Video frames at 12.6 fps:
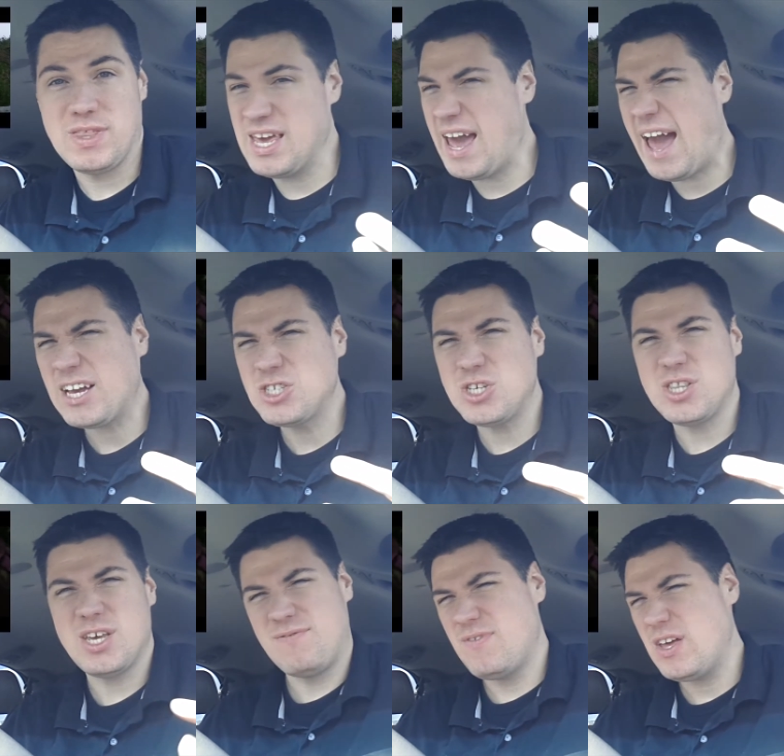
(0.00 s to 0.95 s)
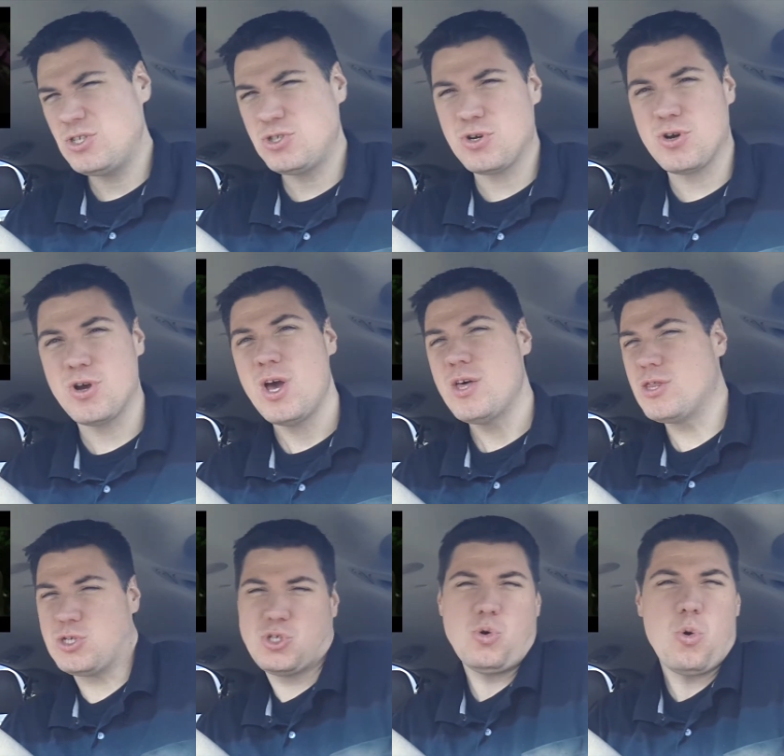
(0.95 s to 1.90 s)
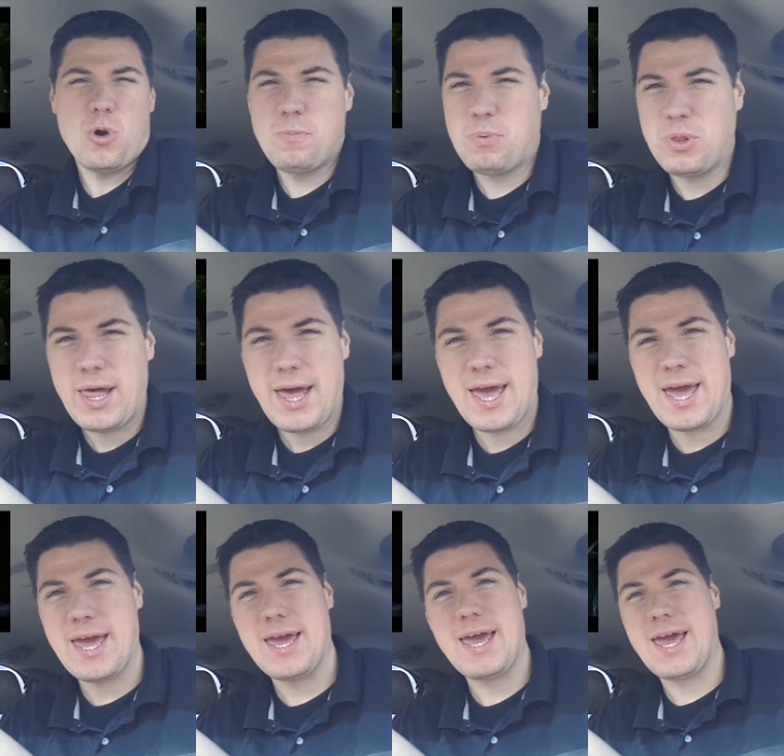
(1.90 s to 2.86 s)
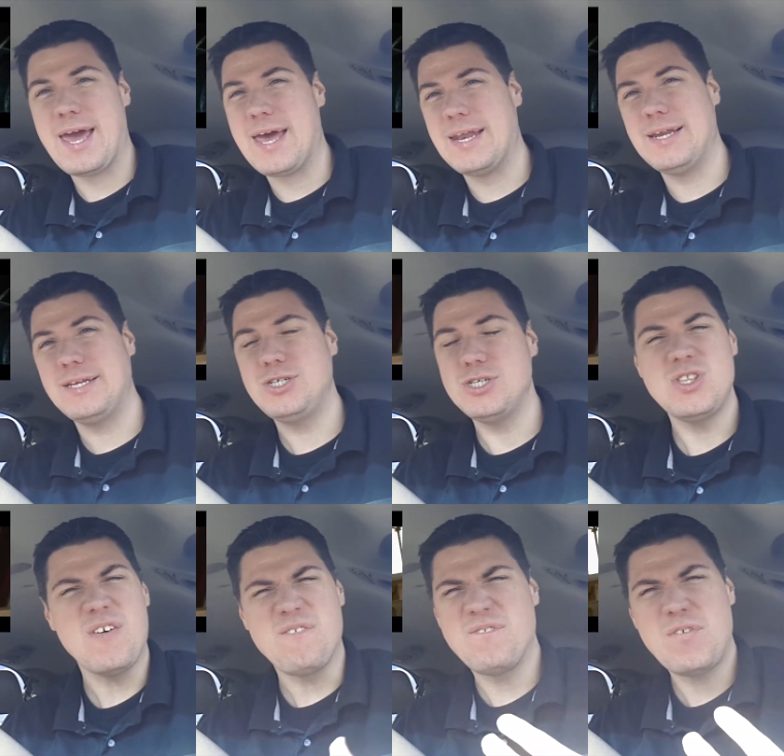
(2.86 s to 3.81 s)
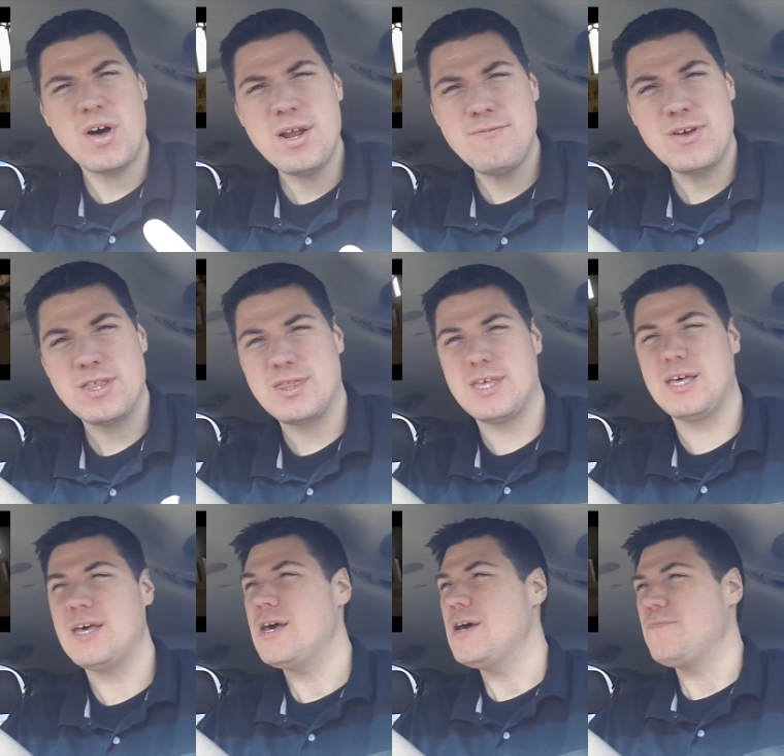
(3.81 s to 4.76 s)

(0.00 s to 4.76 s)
The action, the adventure, the sword play, and just the fun of it, the,